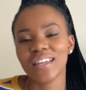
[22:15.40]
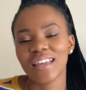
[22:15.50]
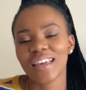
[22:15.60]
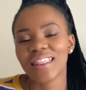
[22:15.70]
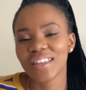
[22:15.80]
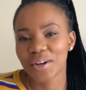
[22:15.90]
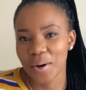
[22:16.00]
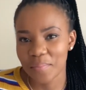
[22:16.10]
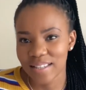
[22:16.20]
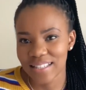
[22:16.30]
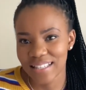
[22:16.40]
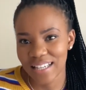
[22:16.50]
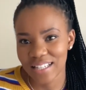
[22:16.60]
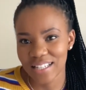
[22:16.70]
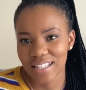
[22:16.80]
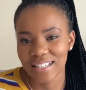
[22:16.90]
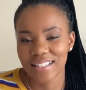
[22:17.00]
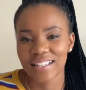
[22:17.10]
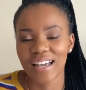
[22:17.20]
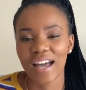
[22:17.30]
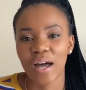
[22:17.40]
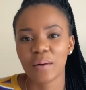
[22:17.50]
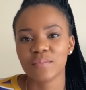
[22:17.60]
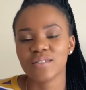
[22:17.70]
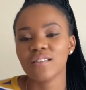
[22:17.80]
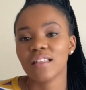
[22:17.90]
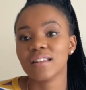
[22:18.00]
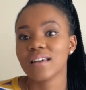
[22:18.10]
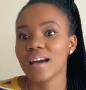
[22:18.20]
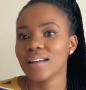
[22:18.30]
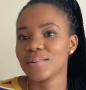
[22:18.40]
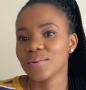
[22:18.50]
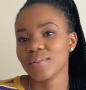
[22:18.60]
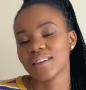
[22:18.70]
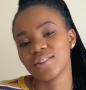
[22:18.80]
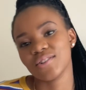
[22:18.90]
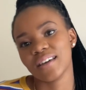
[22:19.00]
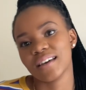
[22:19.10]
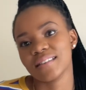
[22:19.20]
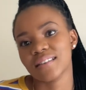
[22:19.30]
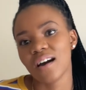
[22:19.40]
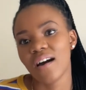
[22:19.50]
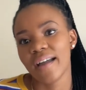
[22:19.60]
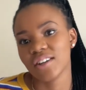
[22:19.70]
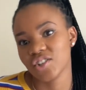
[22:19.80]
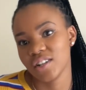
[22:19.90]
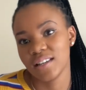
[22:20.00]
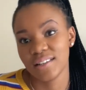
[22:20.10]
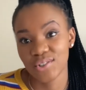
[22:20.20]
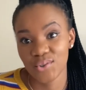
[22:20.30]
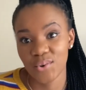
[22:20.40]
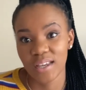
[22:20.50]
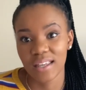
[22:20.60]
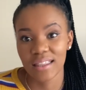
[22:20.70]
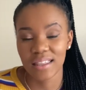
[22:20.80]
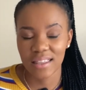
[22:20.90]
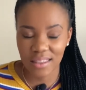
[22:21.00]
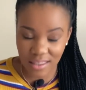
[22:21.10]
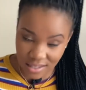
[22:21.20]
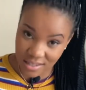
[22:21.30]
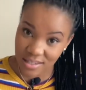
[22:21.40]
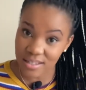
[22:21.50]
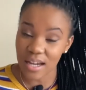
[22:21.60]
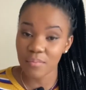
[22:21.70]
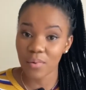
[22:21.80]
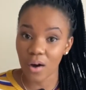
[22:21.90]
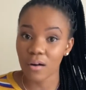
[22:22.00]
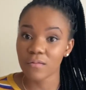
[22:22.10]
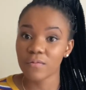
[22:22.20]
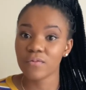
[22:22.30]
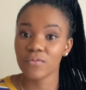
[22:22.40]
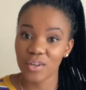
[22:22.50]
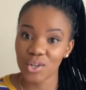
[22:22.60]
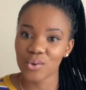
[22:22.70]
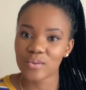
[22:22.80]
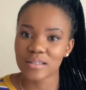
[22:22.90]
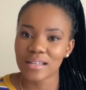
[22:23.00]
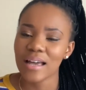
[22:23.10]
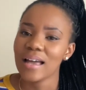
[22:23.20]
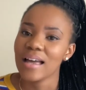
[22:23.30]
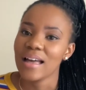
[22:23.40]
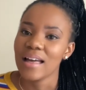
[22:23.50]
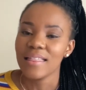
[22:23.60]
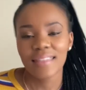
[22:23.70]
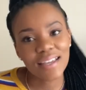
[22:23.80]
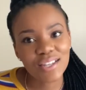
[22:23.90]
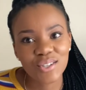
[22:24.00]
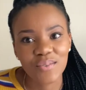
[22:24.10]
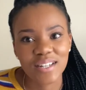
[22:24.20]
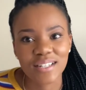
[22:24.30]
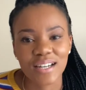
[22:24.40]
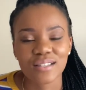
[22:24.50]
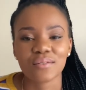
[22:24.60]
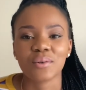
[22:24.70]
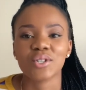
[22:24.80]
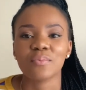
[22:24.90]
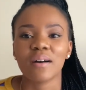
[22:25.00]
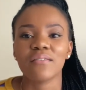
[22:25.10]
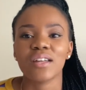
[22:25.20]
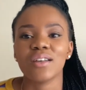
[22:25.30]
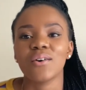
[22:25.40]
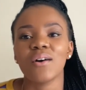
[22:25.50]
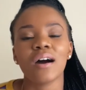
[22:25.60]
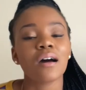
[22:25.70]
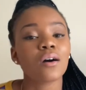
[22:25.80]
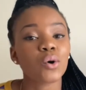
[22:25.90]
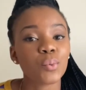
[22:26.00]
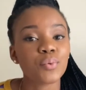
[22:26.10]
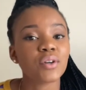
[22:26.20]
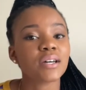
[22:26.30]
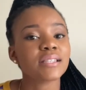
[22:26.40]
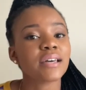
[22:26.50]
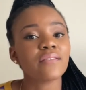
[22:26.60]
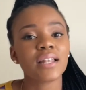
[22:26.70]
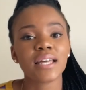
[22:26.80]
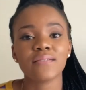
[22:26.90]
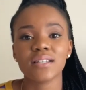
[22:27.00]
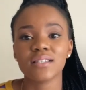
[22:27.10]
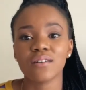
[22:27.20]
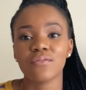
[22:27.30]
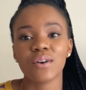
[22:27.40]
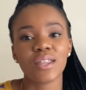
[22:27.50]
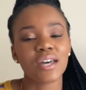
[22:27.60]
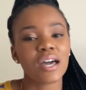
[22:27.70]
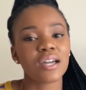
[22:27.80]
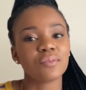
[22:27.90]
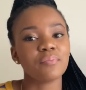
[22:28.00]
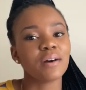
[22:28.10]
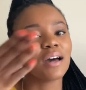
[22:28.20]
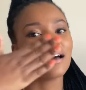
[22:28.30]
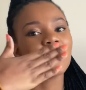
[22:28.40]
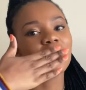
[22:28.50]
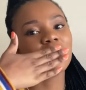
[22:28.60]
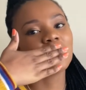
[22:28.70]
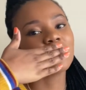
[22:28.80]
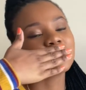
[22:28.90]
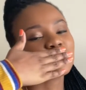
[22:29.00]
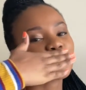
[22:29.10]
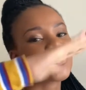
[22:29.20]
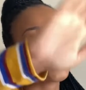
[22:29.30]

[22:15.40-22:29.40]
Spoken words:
in the comment section, so that I know that you guys are actually enjoying this type of videos. Thank you so much, guys, for watching my video. I hope you guys have a lovely day further. Good night.